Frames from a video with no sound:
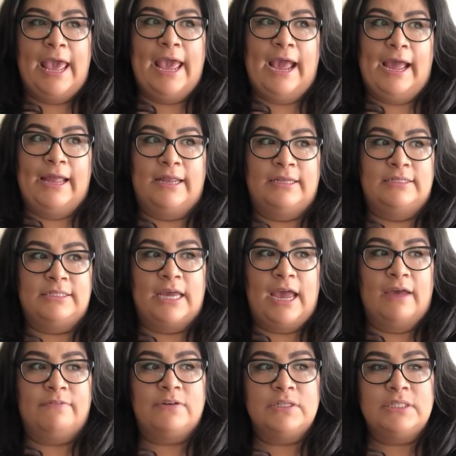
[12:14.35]
And
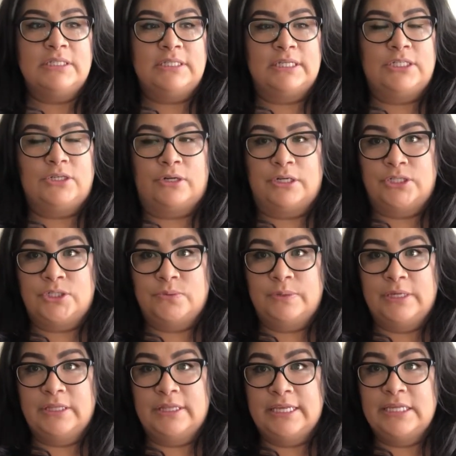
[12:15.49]
ever since I started
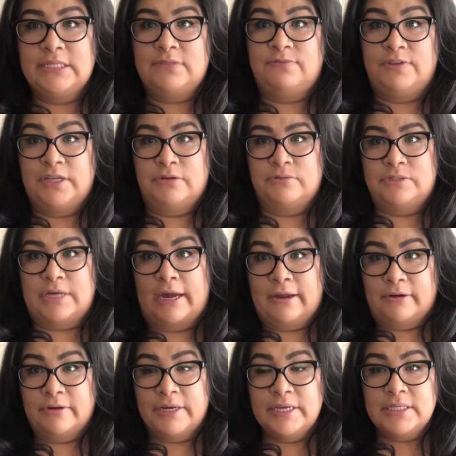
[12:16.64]
doing these video
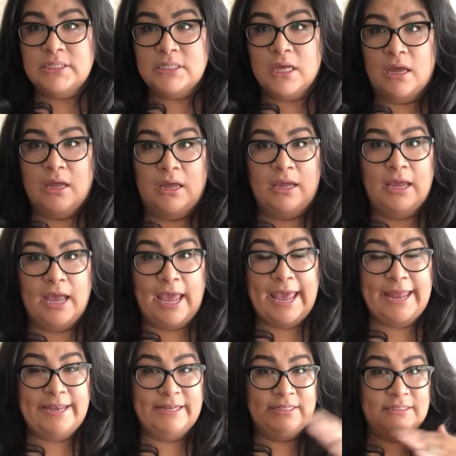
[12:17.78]
diaries,
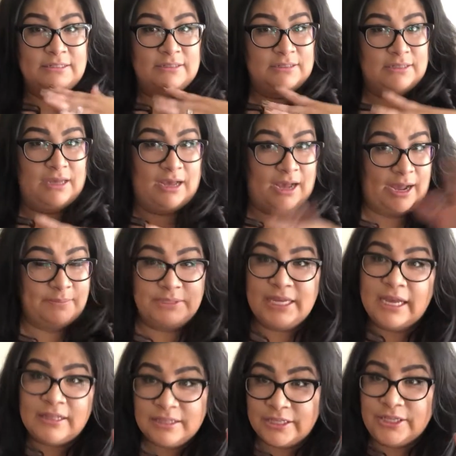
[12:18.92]
and I'm
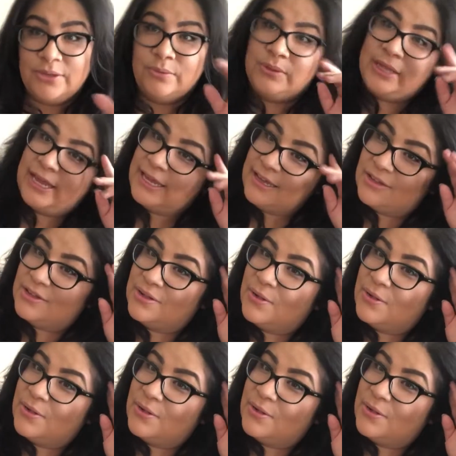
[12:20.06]
telling you, like,